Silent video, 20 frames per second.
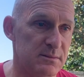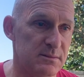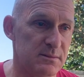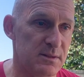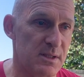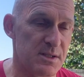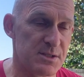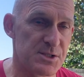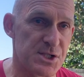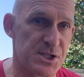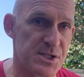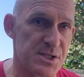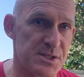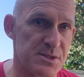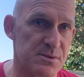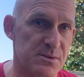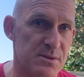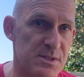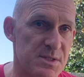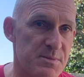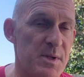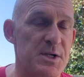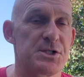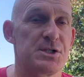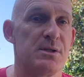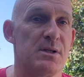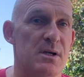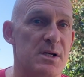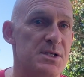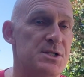a
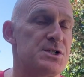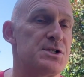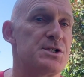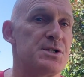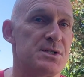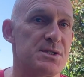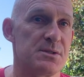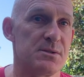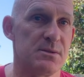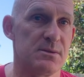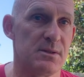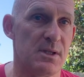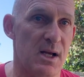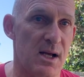specialized chisel